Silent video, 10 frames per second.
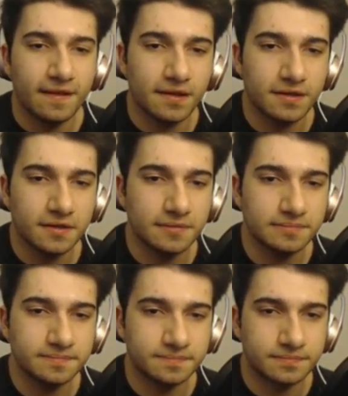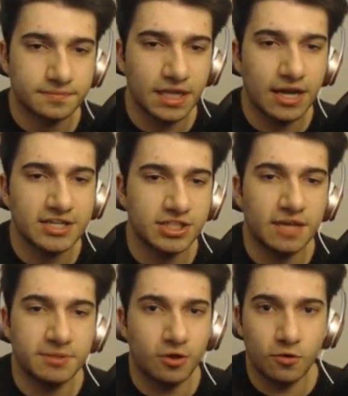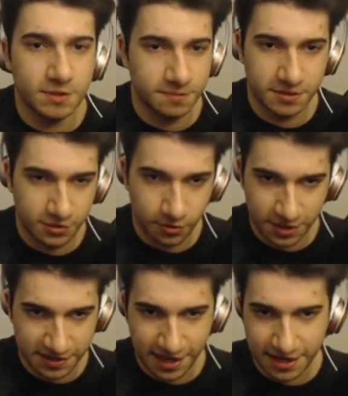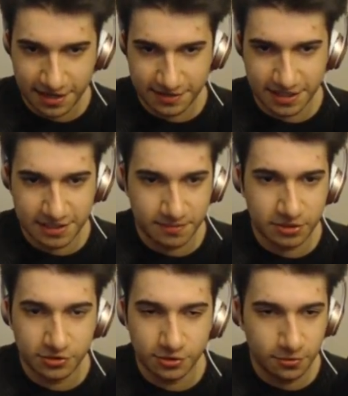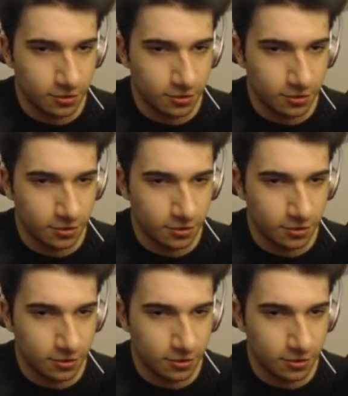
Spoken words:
Now actually I've always been doing that. It's not something new.